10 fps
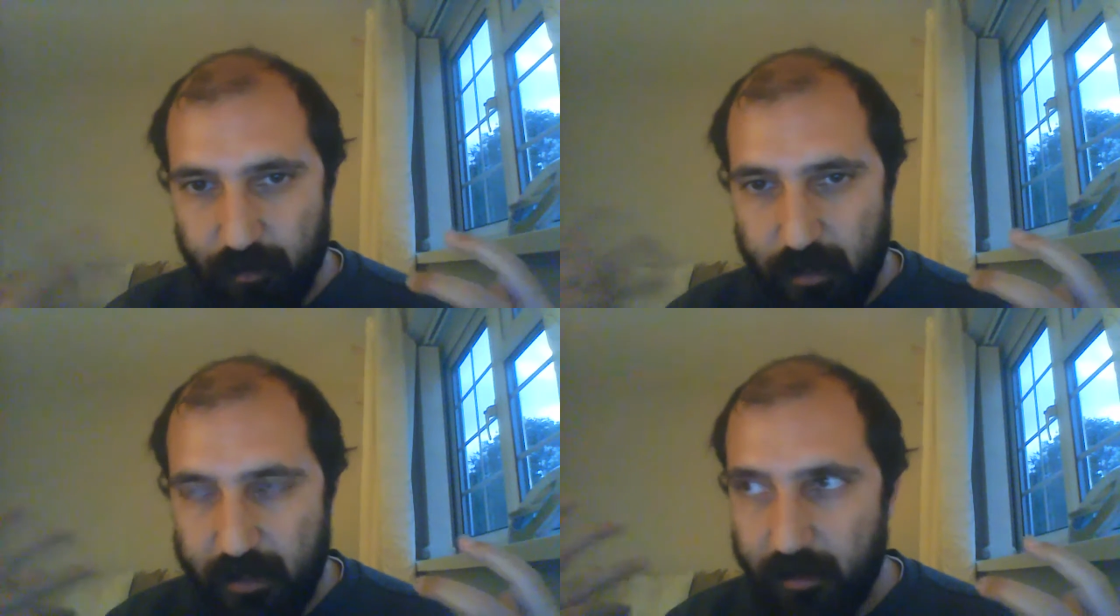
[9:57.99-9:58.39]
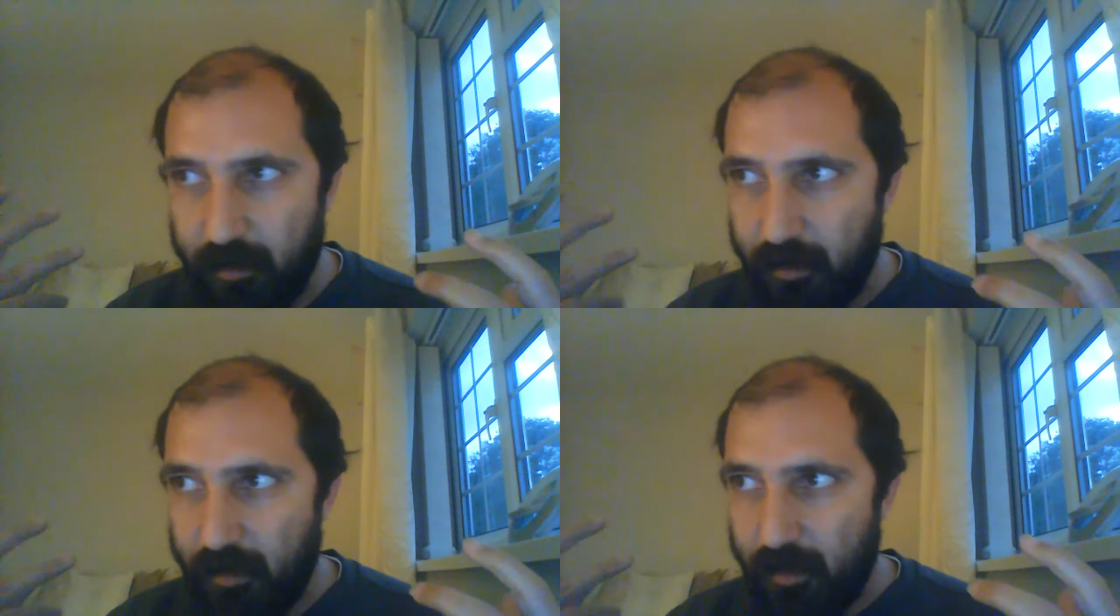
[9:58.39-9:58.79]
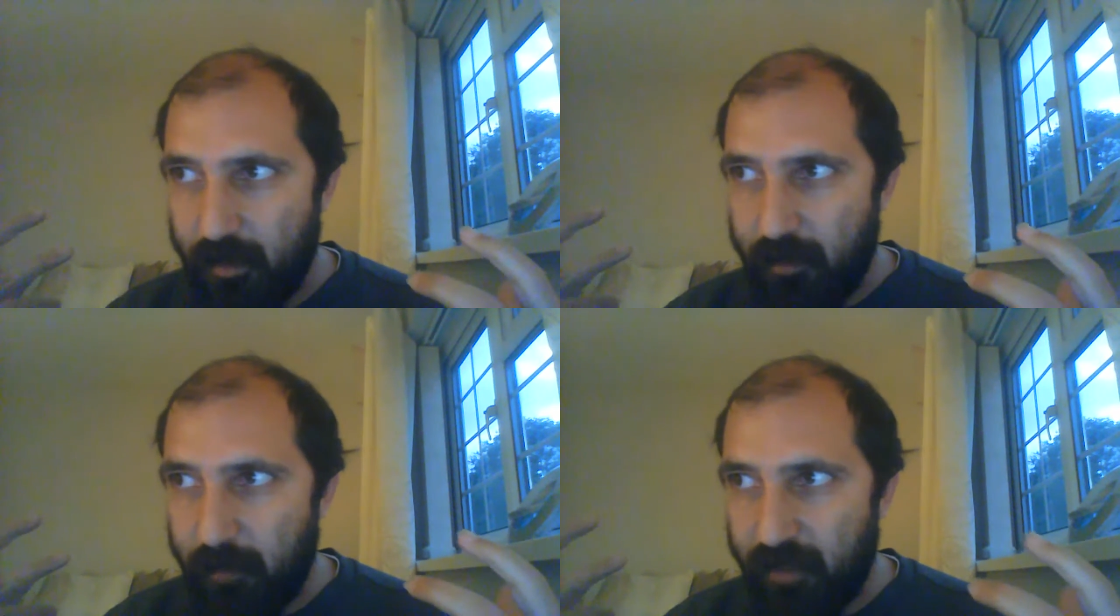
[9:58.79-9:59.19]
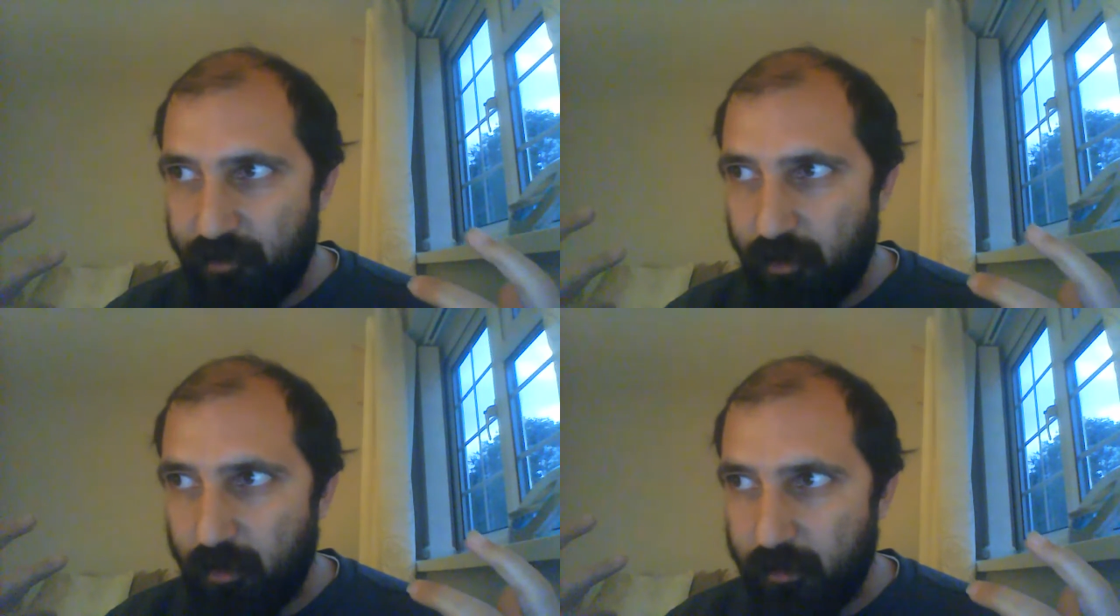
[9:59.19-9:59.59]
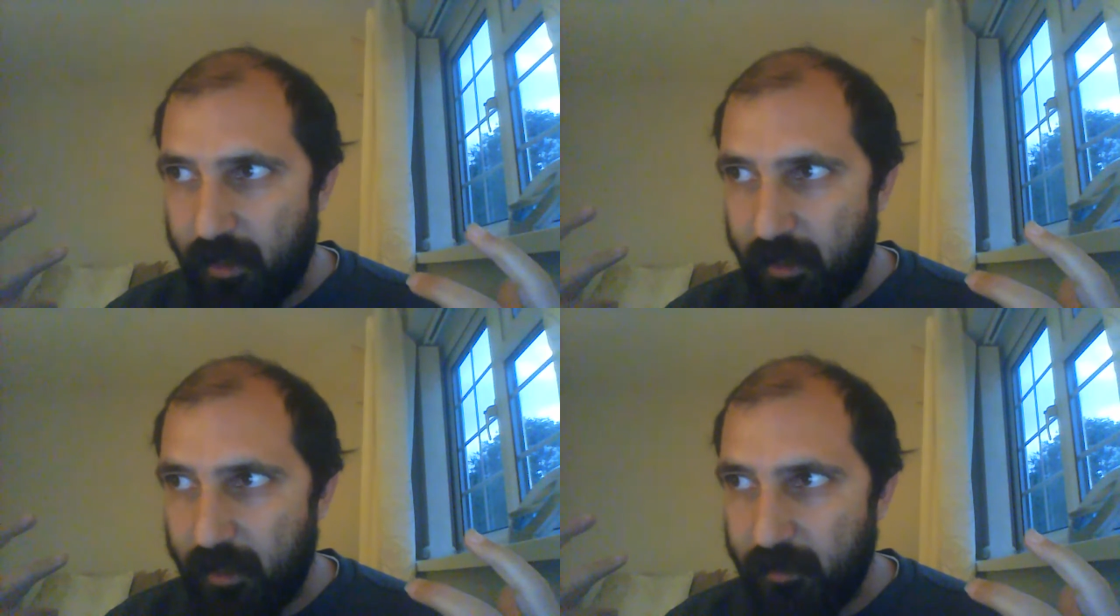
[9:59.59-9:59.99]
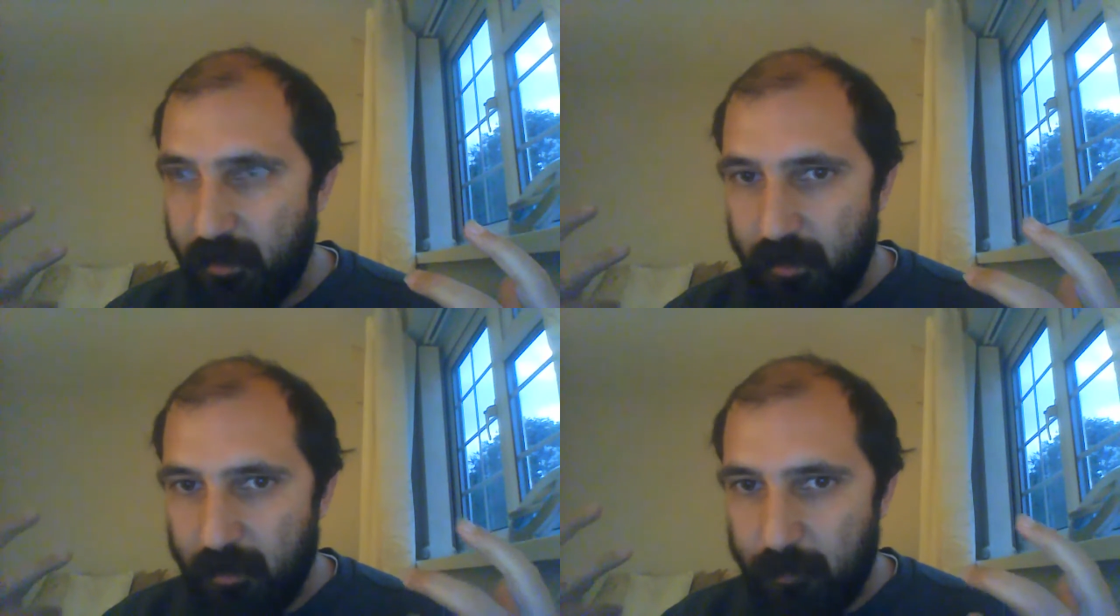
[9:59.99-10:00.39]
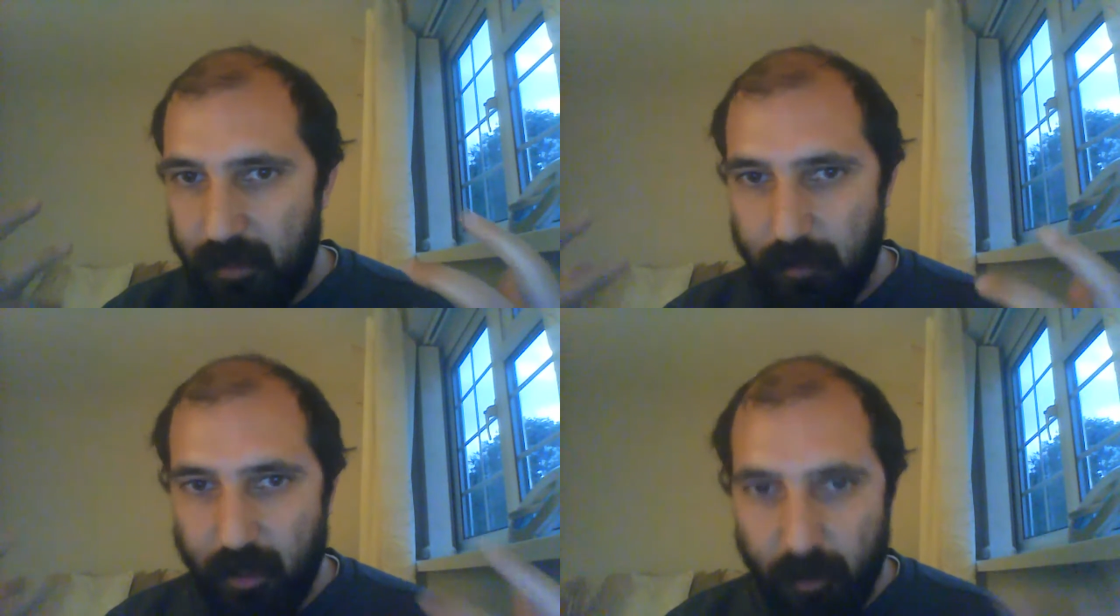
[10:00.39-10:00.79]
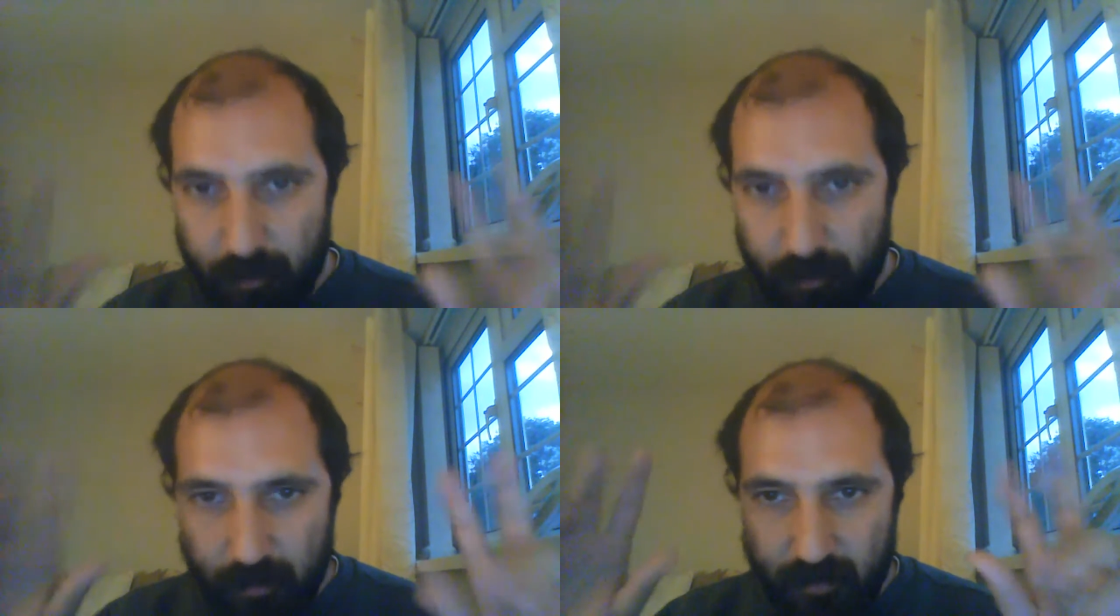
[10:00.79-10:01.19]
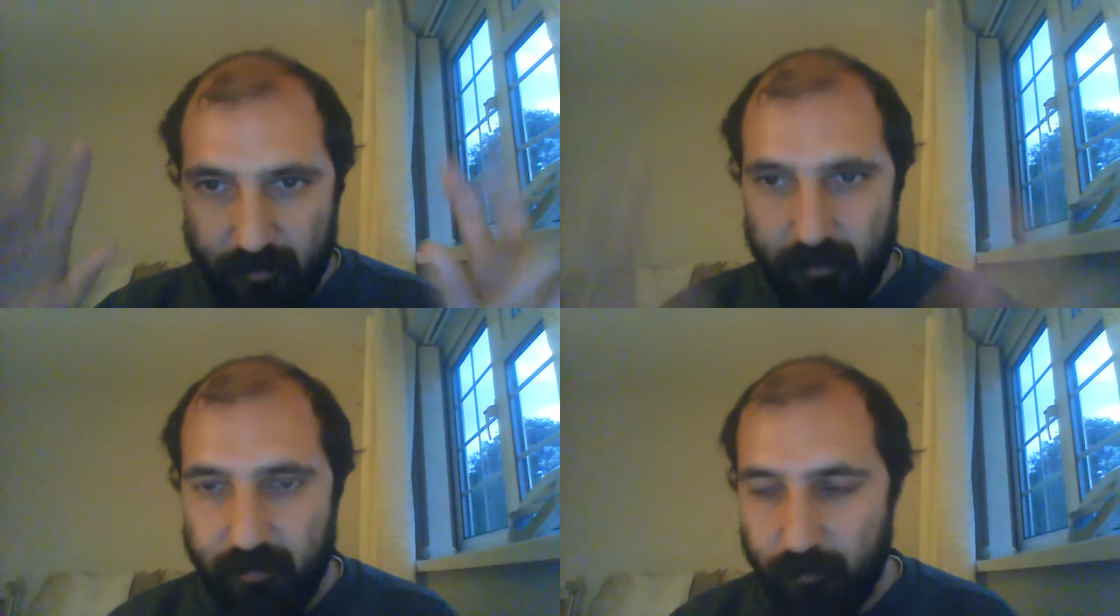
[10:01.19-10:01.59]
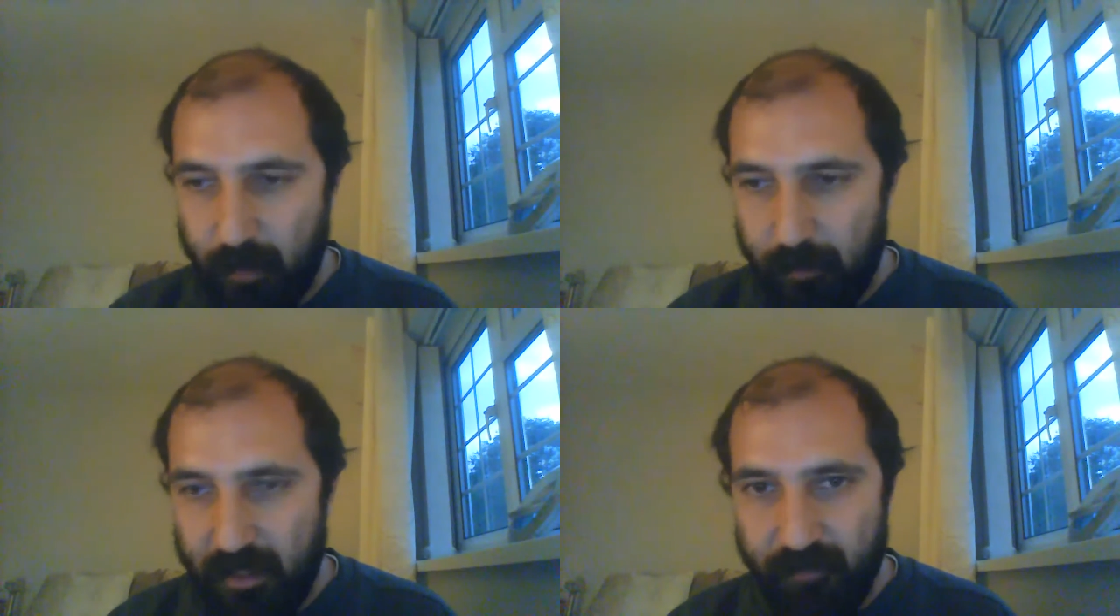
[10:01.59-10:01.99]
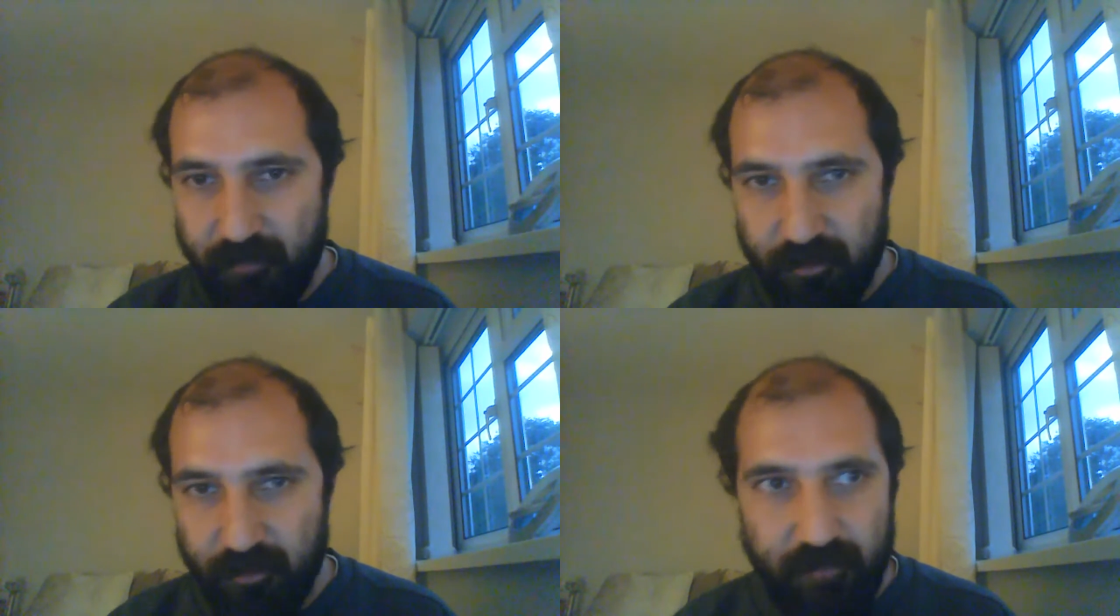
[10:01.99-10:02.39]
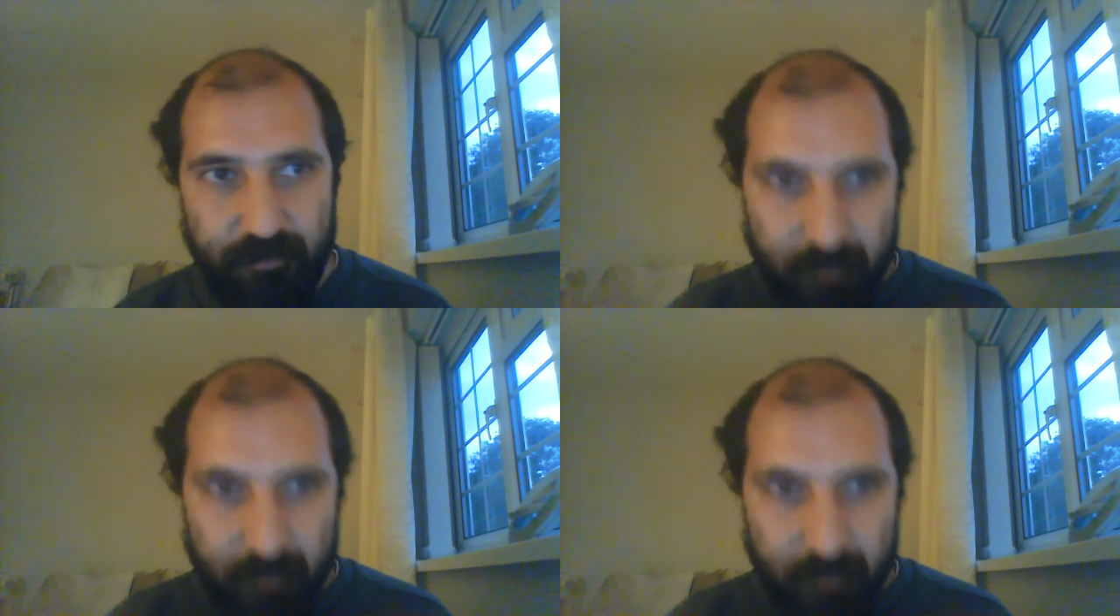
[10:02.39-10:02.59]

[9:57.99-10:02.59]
We can make sure that people at home where we live are safe.